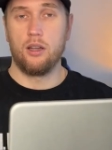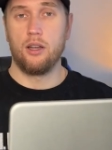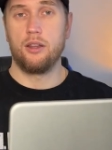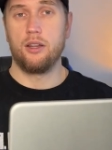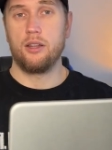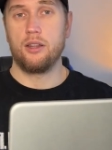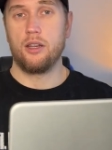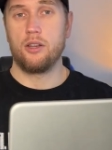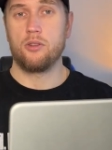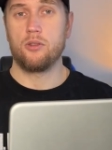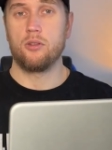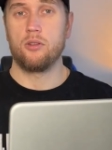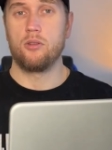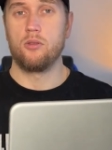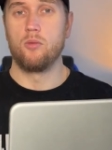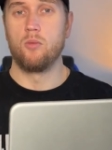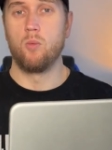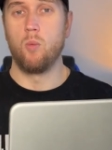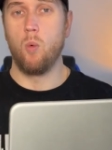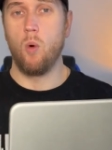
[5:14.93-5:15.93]
I think there's
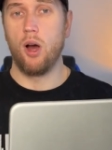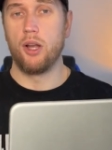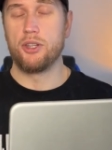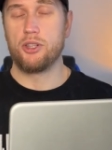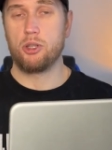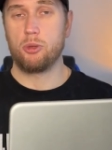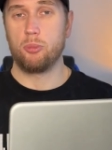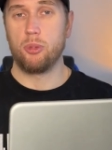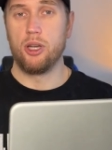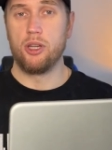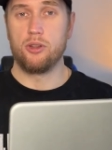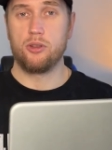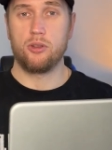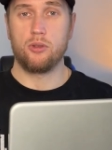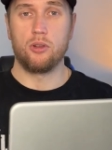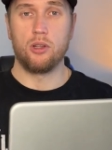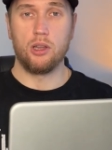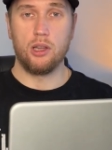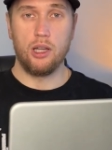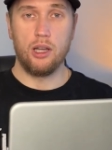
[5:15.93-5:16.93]
only one
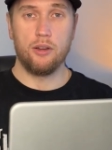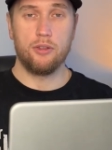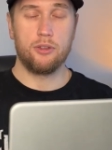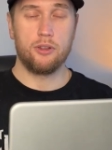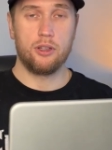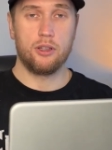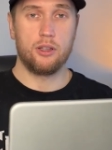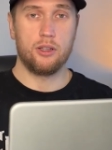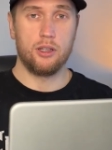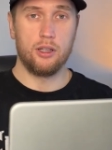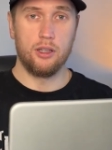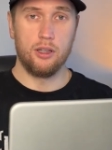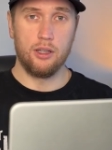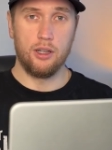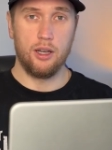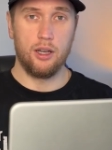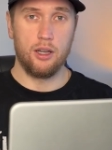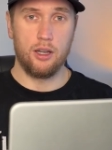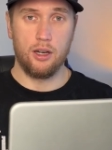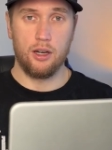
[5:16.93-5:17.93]
space left in
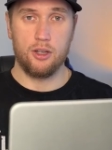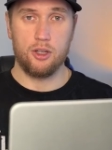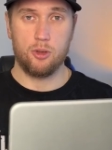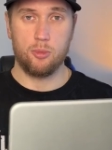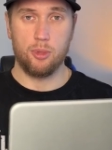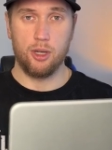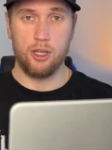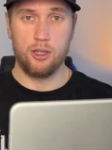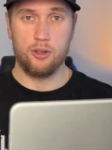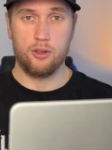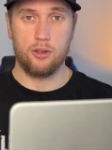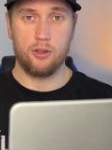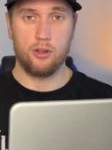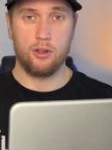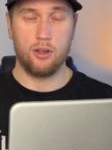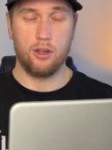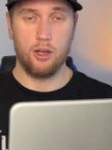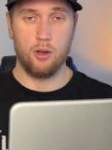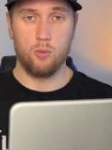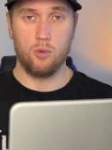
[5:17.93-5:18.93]
the AI space
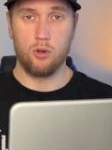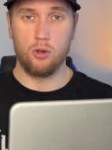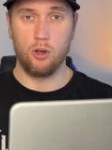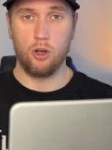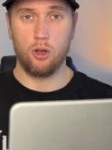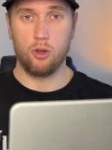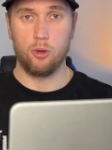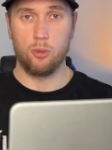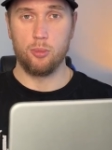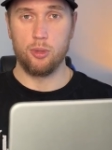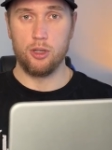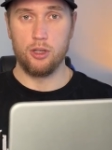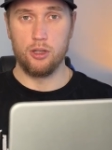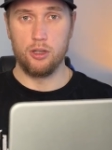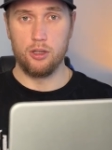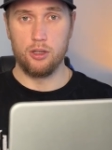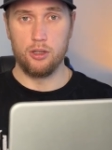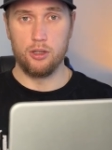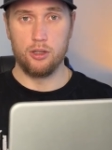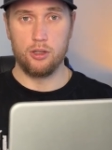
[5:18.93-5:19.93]
that will not
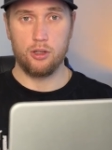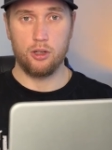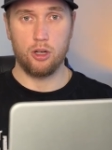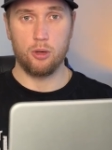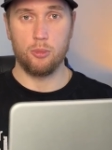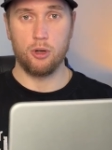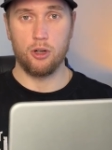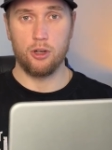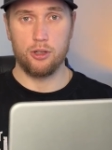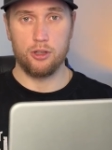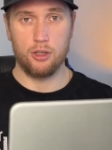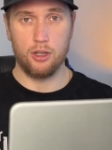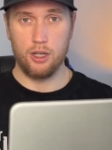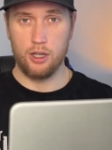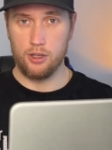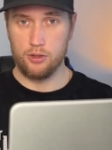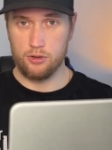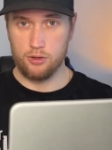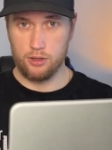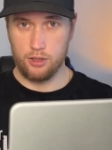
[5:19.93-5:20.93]
be
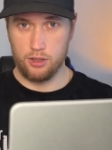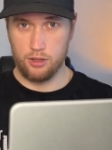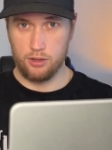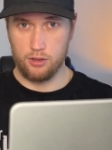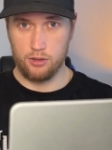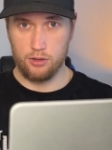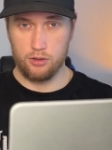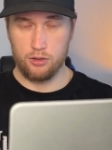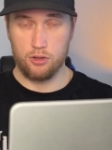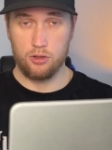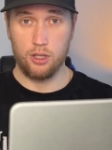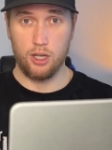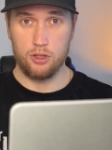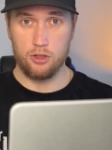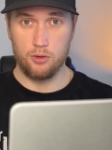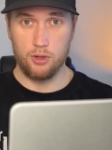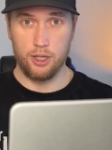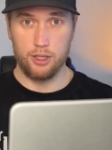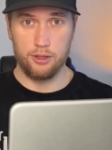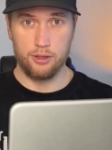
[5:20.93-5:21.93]
commoditized and
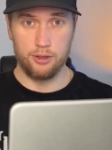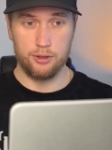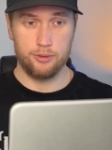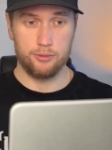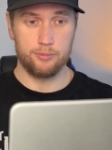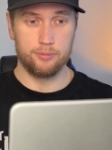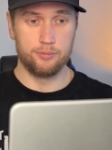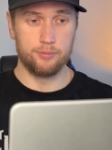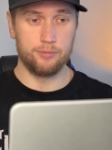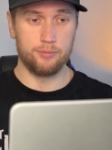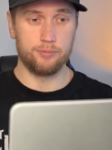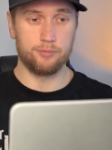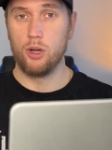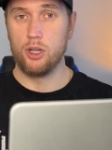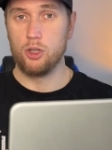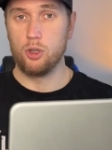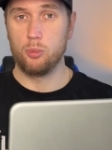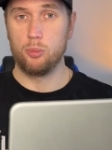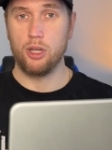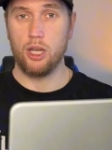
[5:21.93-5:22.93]
saturated,
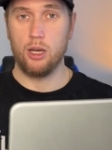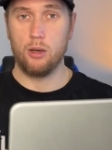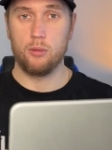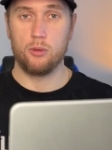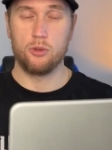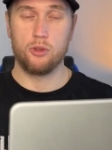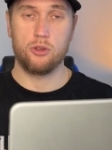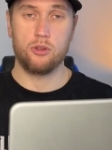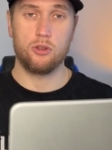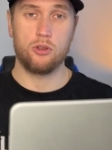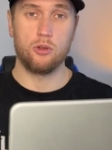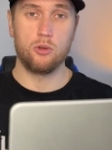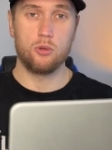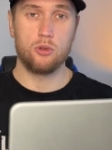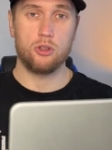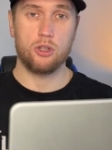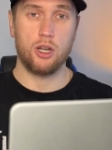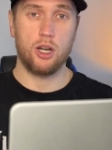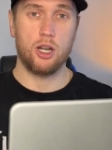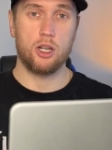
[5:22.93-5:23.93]
where you'll be able to
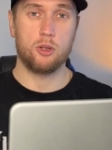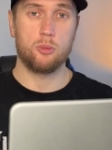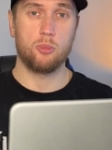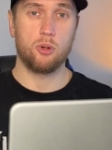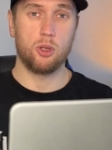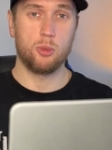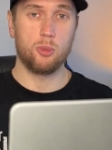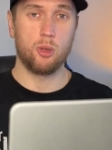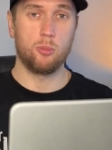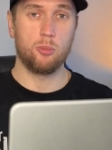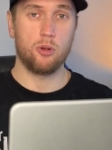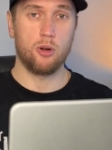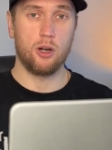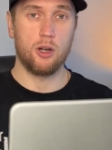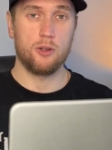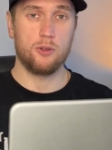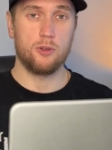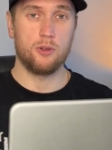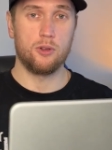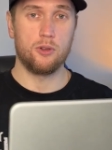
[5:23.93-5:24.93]
still charge premium
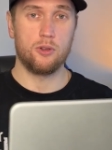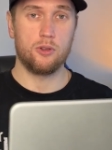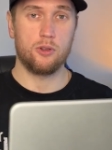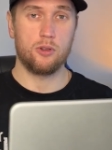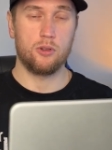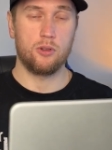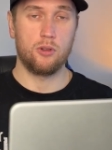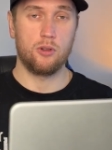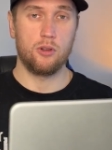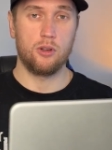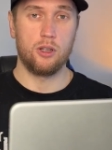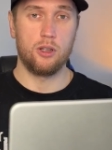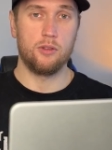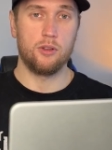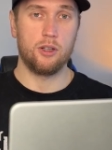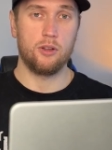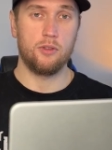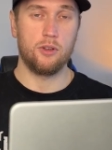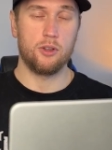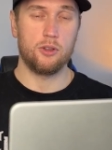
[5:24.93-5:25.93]
prices,
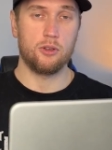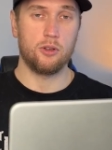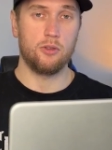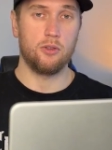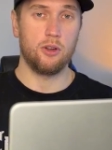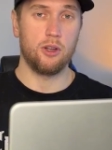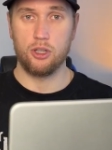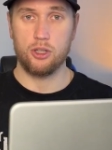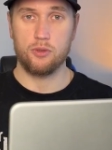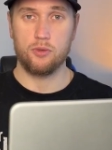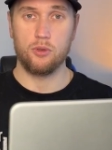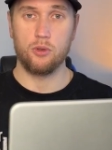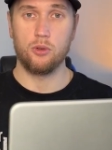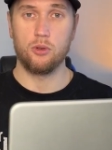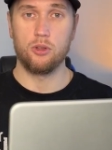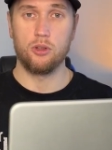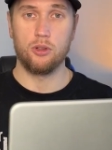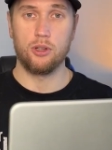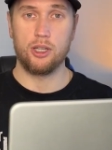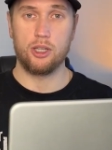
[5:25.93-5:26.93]
even if it's not just
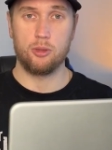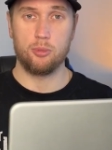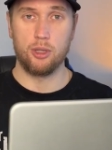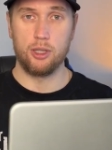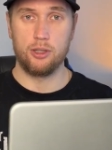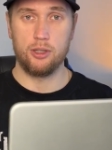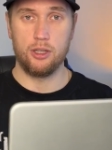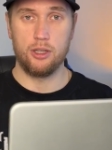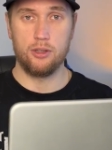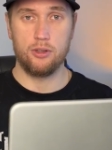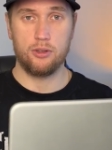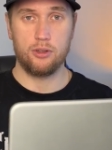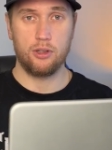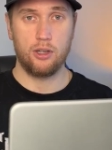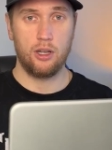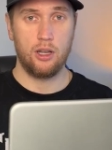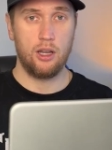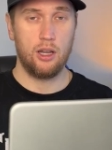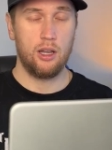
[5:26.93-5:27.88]
for your expertise.